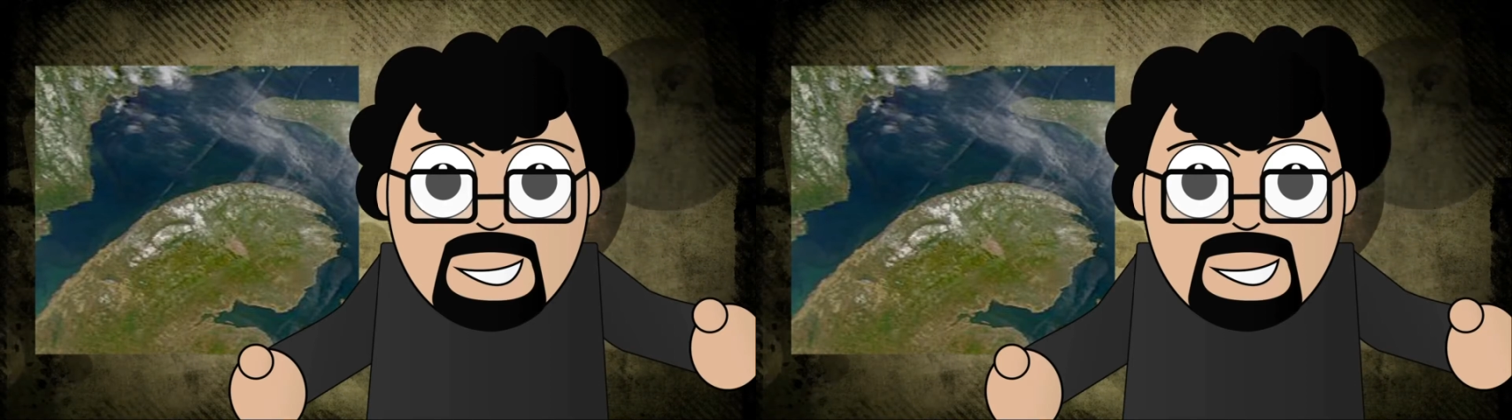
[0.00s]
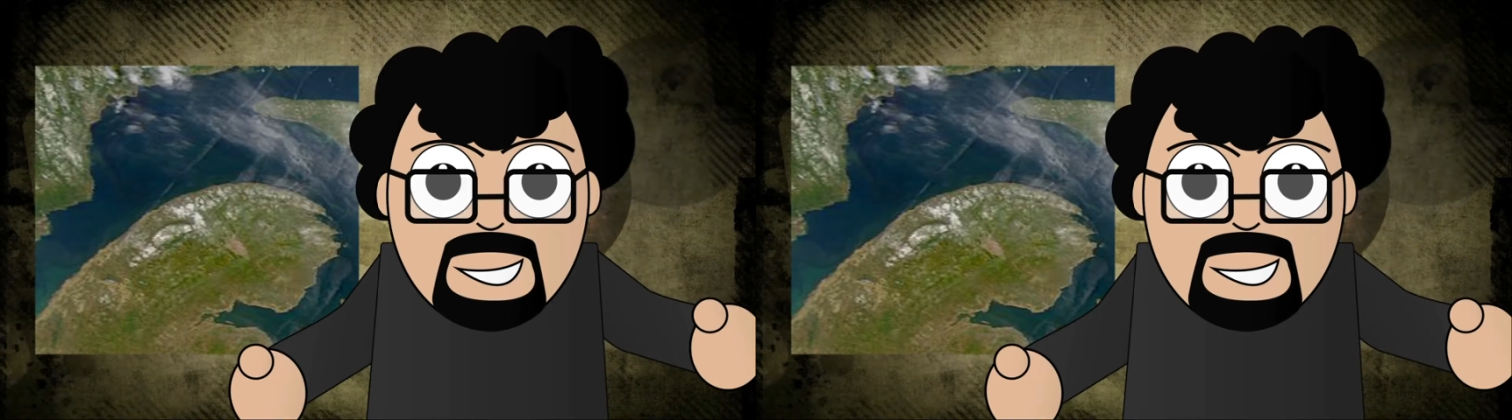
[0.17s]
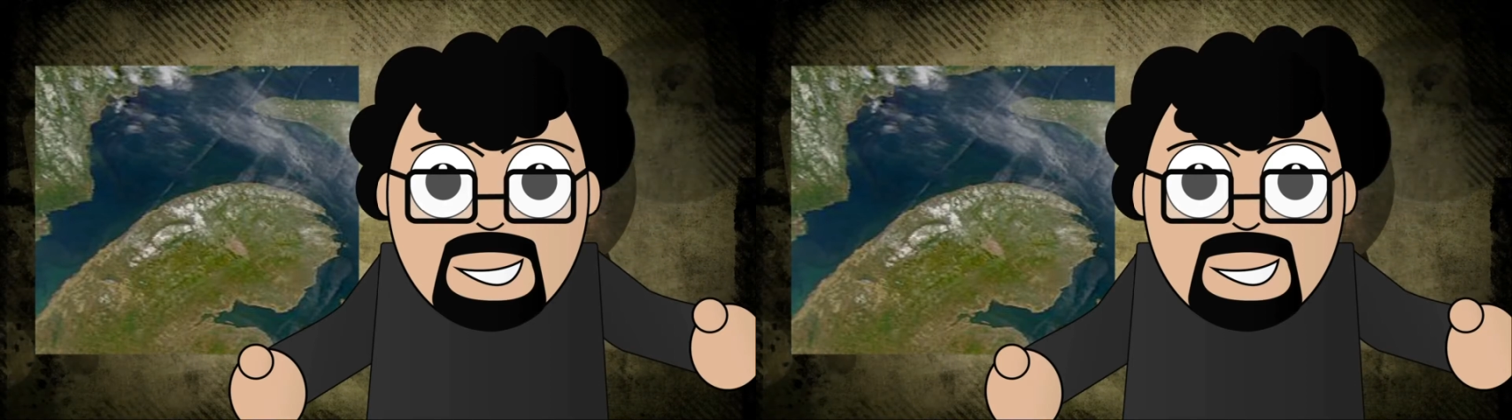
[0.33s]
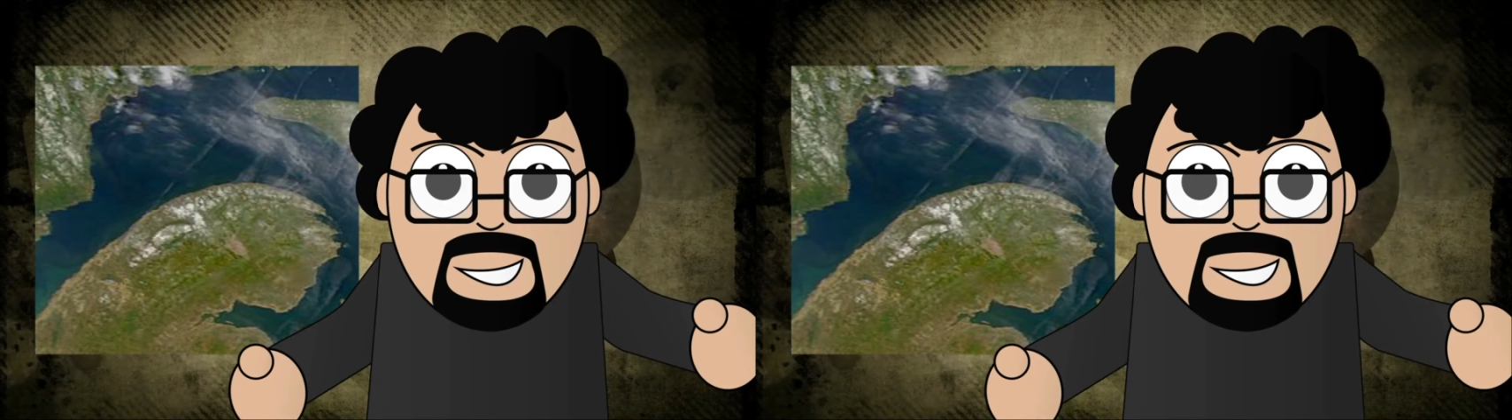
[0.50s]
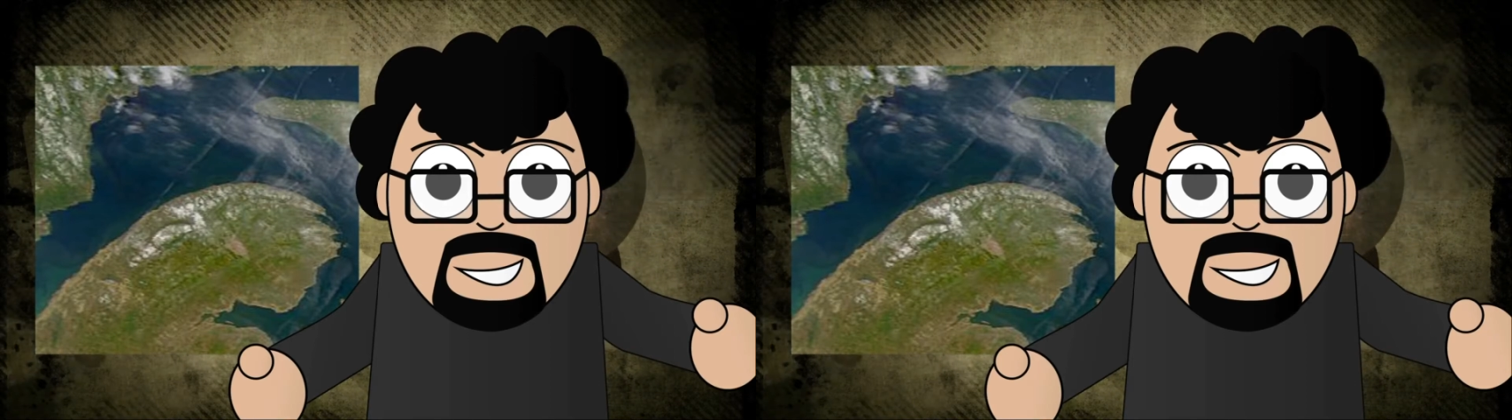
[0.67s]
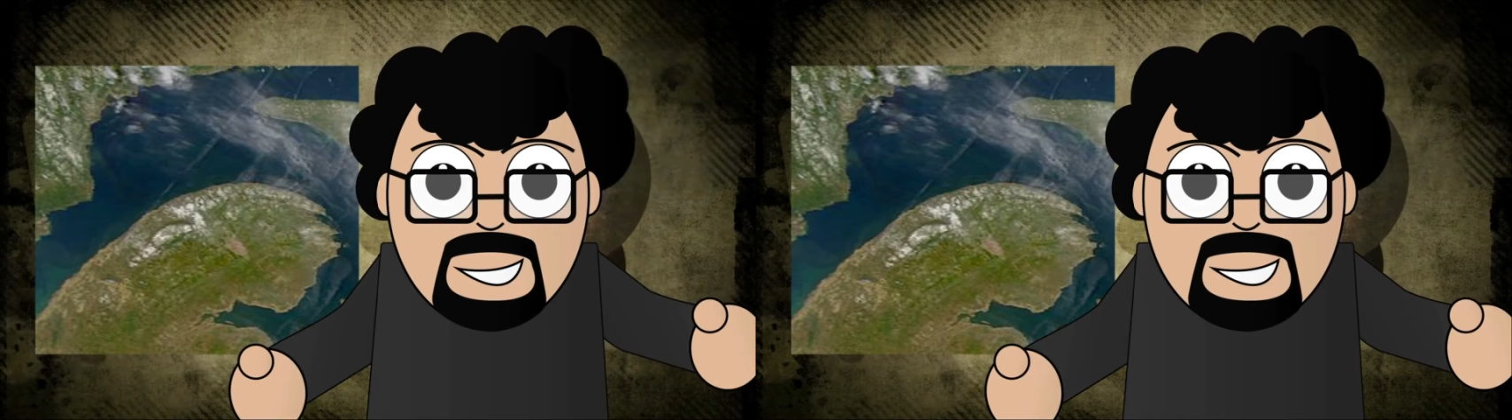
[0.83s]
fashion,
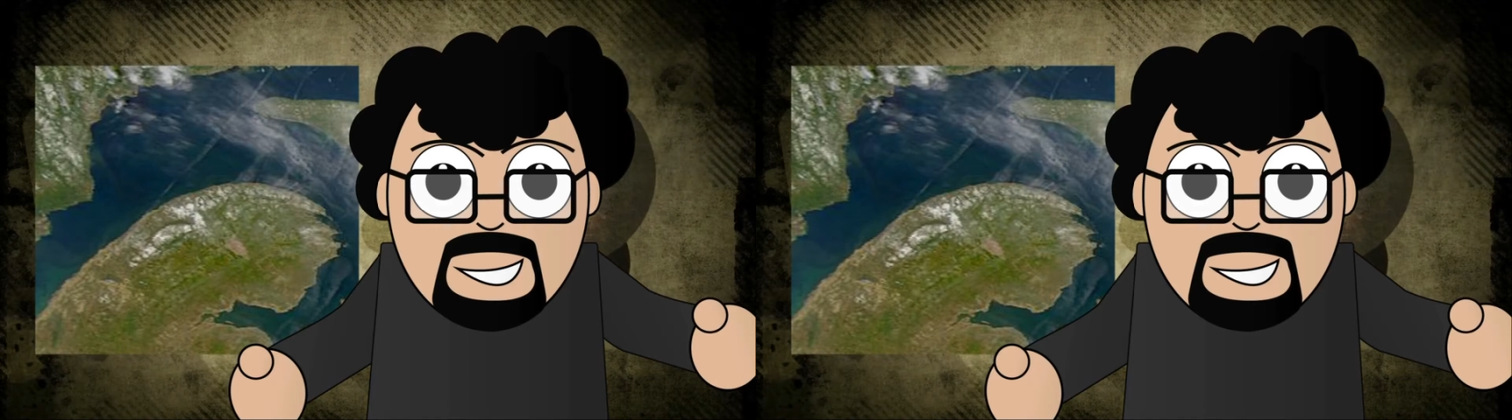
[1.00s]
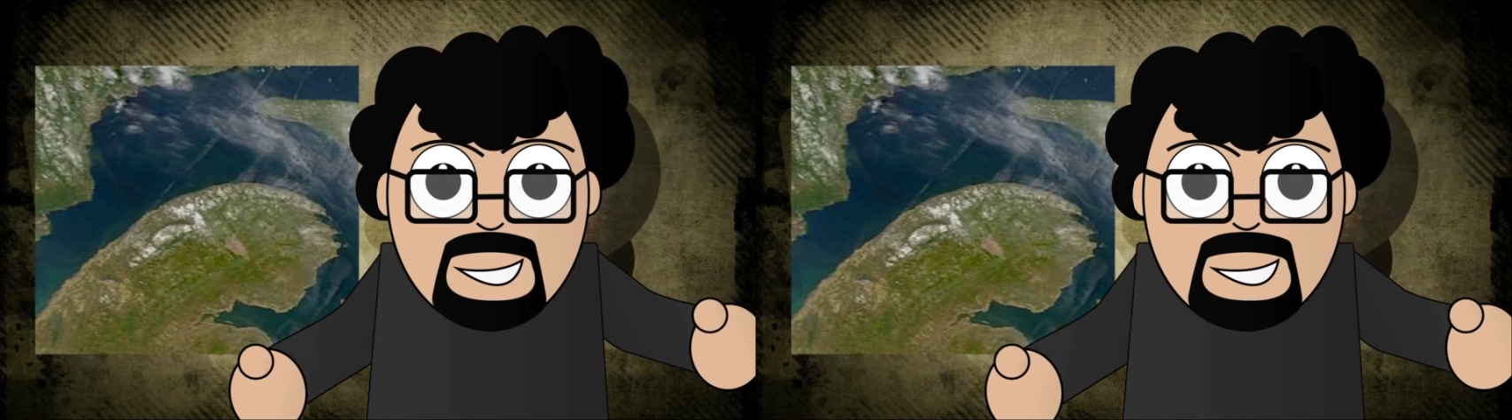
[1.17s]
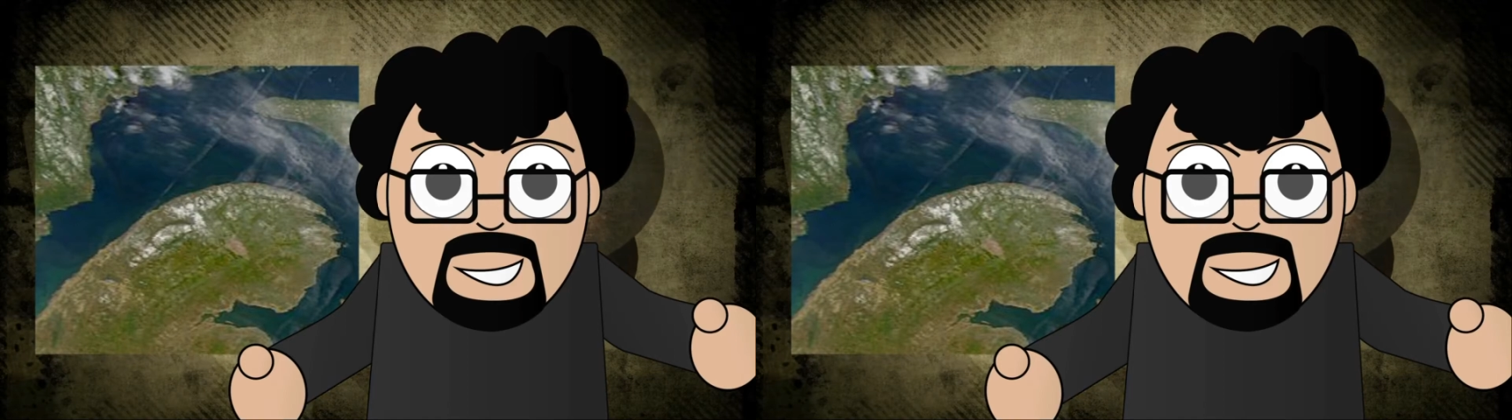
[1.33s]
claimed the